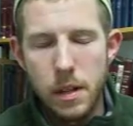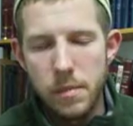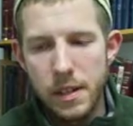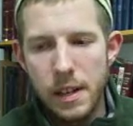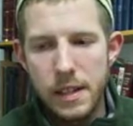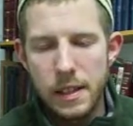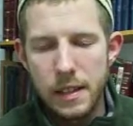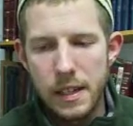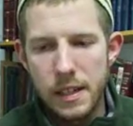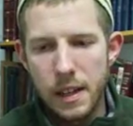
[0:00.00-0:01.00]
besides that,
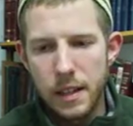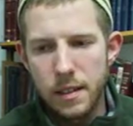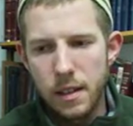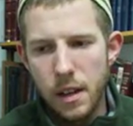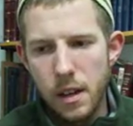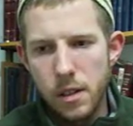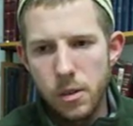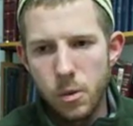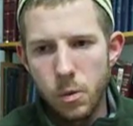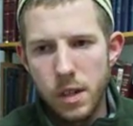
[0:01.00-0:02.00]
that's not
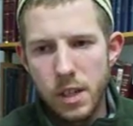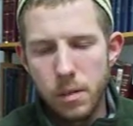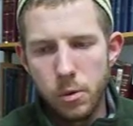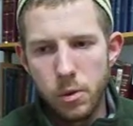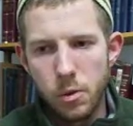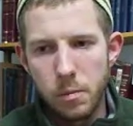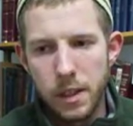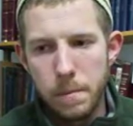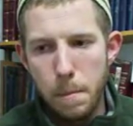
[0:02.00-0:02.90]
so reasonable to me.